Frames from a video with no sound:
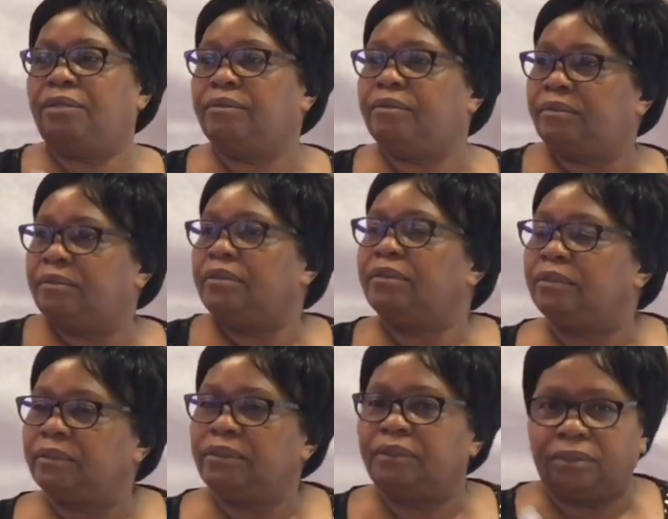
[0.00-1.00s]
you.
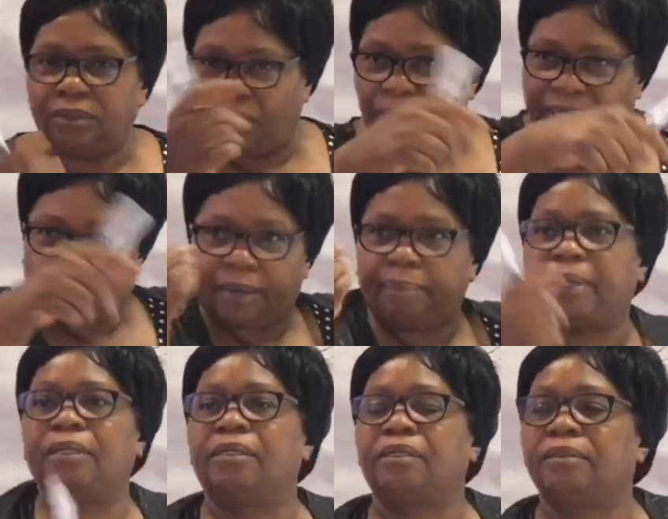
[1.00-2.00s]
You know what
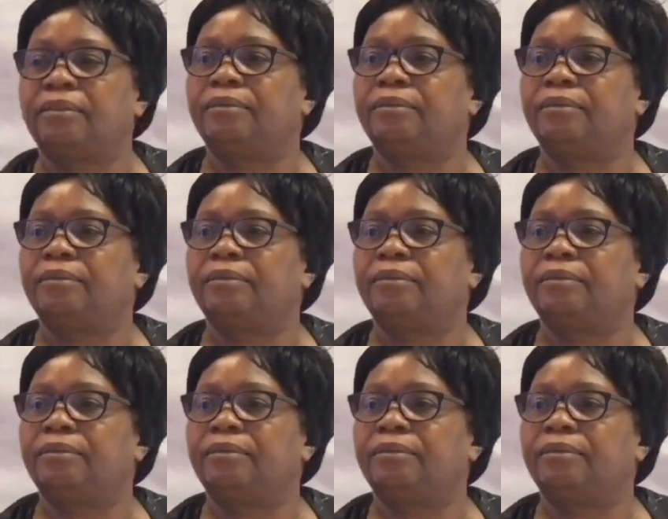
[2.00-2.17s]
happened.